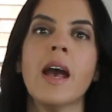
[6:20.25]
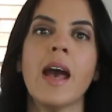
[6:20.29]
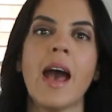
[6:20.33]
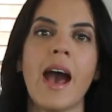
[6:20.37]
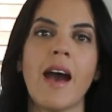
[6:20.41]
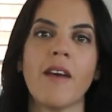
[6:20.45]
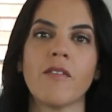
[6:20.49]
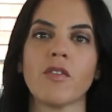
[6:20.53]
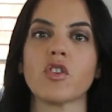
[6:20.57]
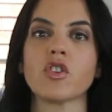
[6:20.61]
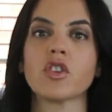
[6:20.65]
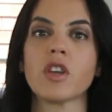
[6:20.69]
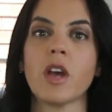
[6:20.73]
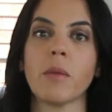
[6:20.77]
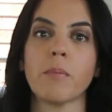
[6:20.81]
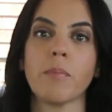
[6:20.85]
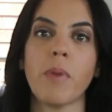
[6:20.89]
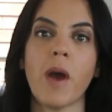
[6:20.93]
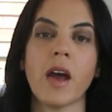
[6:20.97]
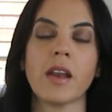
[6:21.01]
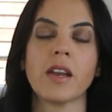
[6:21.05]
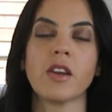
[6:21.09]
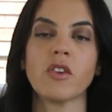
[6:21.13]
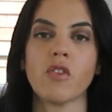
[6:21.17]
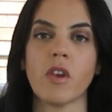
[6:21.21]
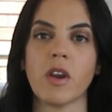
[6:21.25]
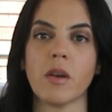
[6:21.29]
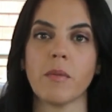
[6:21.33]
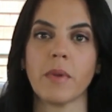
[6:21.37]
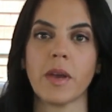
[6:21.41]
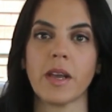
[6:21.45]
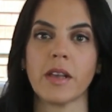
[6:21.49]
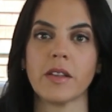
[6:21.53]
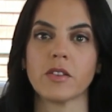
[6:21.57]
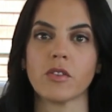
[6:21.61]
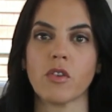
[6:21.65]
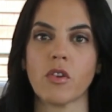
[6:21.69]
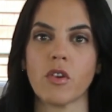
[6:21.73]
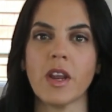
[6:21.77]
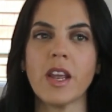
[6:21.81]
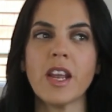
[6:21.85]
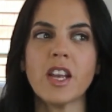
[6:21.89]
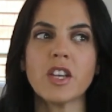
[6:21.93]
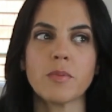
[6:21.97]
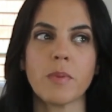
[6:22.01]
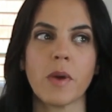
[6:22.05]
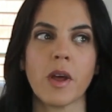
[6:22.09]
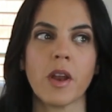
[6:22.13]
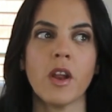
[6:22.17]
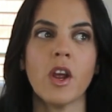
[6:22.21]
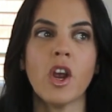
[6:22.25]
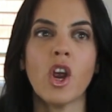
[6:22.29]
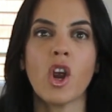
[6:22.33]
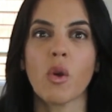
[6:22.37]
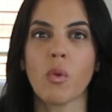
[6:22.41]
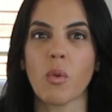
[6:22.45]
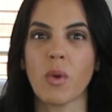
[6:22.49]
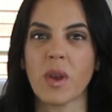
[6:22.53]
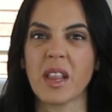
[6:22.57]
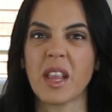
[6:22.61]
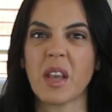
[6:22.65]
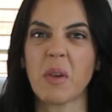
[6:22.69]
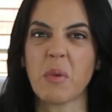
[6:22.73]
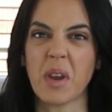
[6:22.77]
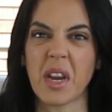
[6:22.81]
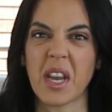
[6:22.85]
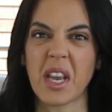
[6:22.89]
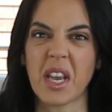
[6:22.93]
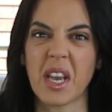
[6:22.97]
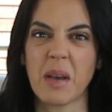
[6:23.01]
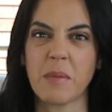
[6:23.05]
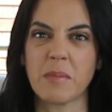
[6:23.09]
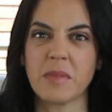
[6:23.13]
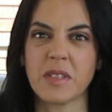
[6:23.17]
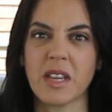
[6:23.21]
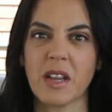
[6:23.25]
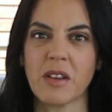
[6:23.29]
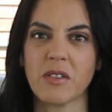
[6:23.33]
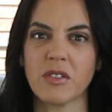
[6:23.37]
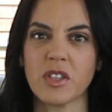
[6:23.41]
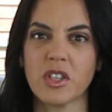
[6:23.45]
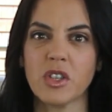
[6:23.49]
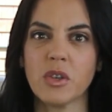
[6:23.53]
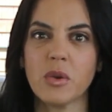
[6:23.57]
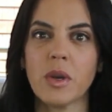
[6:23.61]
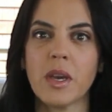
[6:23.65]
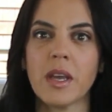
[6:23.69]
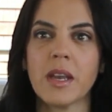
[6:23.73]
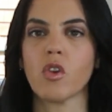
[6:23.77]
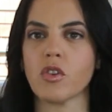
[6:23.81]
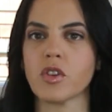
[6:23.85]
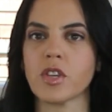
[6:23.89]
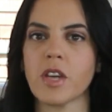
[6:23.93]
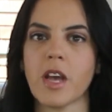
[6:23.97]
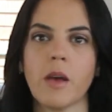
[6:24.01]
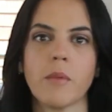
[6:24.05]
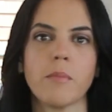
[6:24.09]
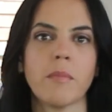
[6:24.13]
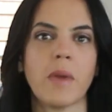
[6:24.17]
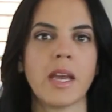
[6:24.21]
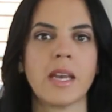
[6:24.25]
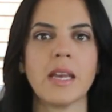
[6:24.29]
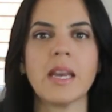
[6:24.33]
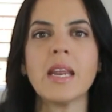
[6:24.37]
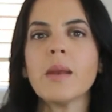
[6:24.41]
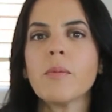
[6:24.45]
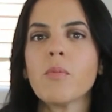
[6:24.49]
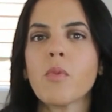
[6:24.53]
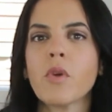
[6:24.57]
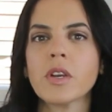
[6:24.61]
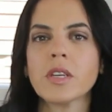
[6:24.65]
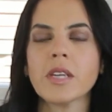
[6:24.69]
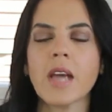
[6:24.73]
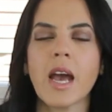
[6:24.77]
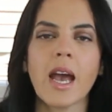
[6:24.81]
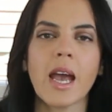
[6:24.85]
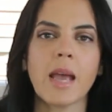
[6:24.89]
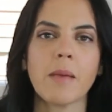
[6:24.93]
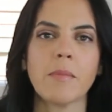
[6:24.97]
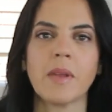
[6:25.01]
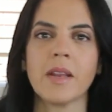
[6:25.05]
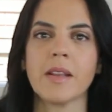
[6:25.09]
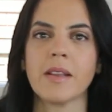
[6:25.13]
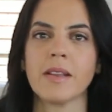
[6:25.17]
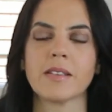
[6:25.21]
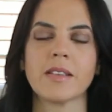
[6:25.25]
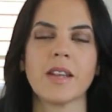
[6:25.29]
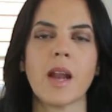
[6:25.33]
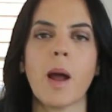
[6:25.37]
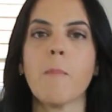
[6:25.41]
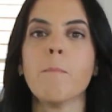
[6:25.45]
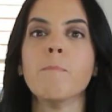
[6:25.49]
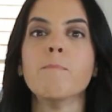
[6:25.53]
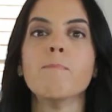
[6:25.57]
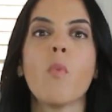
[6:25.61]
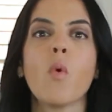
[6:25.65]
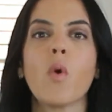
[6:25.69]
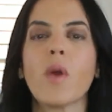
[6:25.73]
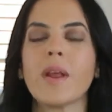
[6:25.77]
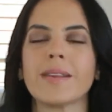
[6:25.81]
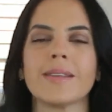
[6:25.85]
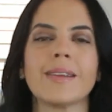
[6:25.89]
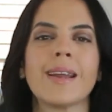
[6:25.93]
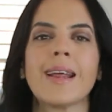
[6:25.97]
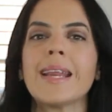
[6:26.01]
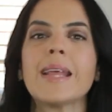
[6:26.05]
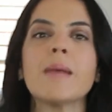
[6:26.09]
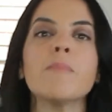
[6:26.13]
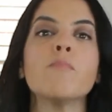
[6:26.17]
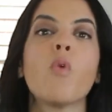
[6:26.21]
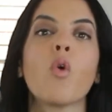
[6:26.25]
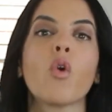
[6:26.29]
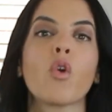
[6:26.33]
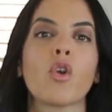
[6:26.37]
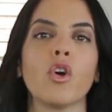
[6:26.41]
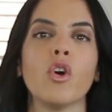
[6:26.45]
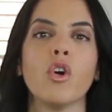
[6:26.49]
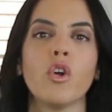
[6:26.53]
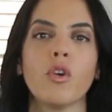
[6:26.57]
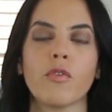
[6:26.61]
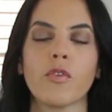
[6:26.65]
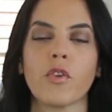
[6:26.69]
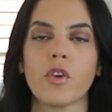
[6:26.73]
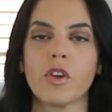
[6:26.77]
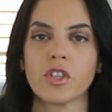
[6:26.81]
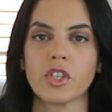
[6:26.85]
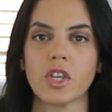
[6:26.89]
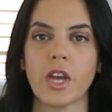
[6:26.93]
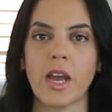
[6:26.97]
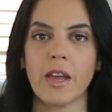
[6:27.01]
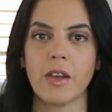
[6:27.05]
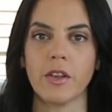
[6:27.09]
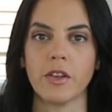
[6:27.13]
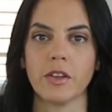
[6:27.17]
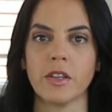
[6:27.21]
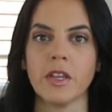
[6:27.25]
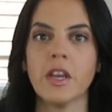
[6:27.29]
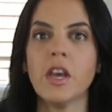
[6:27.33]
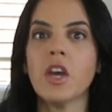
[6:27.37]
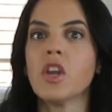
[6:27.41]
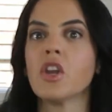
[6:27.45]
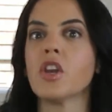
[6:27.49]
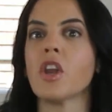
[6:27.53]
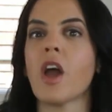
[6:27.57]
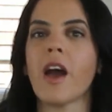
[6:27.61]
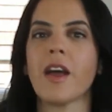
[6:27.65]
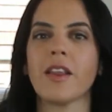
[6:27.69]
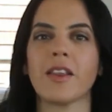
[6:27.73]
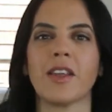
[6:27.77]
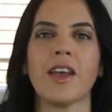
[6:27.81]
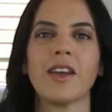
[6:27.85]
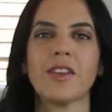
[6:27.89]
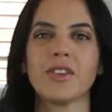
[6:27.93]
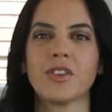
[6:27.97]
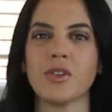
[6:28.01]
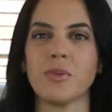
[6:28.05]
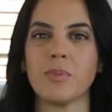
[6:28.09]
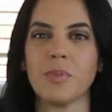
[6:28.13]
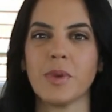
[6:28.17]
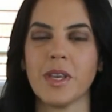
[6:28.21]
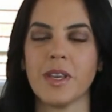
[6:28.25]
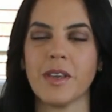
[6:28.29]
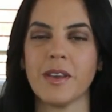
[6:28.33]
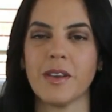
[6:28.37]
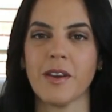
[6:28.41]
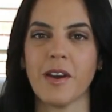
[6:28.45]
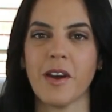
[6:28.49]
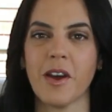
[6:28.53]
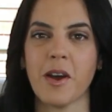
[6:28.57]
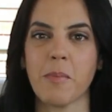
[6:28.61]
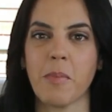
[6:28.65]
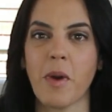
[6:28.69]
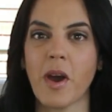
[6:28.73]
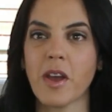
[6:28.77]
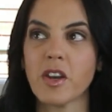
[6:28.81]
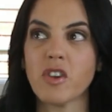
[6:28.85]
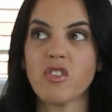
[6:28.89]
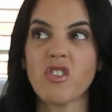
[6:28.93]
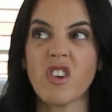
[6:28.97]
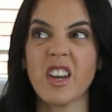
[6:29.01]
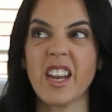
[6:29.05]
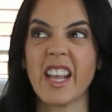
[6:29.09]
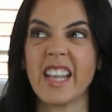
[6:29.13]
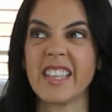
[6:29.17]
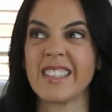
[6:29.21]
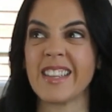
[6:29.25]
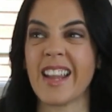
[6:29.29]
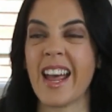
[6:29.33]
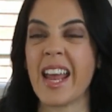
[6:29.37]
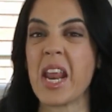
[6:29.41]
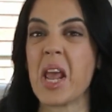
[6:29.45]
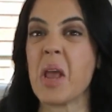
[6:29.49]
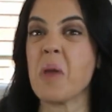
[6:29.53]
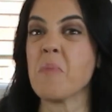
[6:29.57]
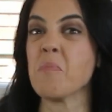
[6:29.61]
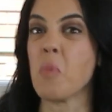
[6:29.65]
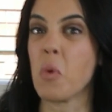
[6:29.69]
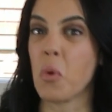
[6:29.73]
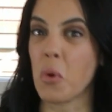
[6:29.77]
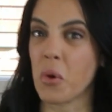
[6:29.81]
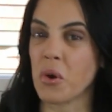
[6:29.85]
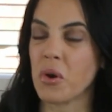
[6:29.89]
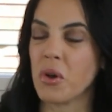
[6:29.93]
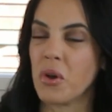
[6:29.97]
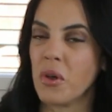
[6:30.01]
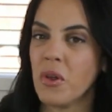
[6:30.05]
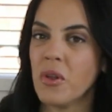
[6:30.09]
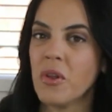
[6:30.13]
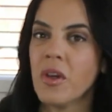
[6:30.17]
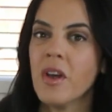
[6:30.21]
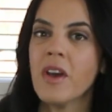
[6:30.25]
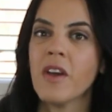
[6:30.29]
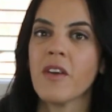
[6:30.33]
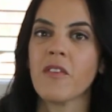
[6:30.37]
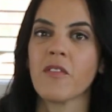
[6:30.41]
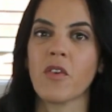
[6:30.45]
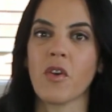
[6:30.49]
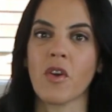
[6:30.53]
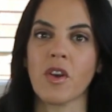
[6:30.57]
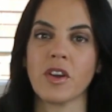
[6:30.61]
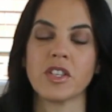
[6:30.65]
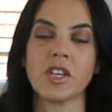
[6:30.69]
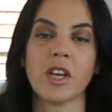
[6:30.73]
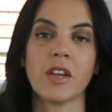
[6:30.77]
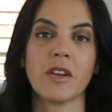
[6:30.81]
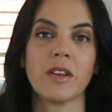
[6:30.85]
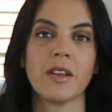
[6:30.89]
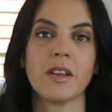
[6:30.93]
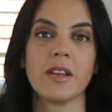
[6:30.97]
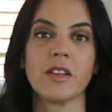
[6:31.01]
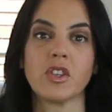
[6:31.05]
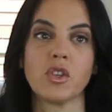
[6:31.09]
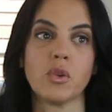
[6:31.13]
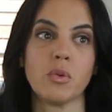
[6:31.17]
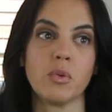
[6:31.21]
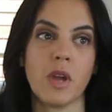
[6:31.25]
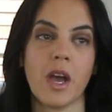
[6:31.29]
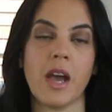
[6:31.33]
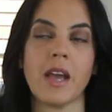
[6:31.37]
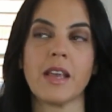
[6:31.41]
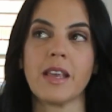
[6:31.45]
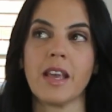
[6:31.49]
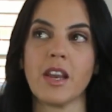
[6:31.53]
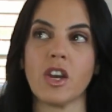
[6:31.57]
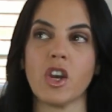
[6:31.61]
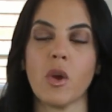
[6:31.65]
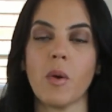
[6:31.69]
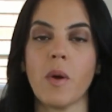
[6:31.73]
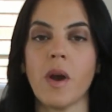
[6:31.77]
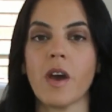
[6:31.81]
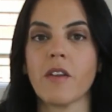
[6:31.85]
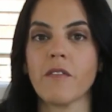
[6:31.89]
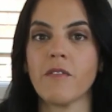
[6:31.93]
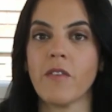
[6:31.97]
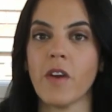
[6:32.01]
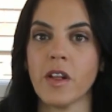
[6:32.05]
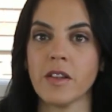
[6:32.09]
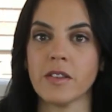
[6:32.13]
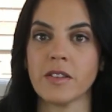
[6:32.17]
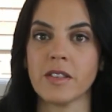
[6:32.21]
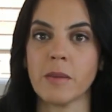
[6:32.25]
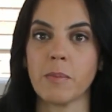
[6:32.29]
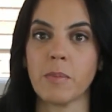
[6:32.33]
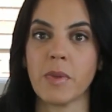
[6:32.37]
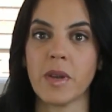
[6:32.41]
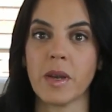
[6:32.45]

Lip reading: have their child potty trained by a certain age, but really when it comes down to it, your child might need more time. It's not immoral for a child not yet to be potty trained. It's not immoral for a child to not yet know how to fall asleep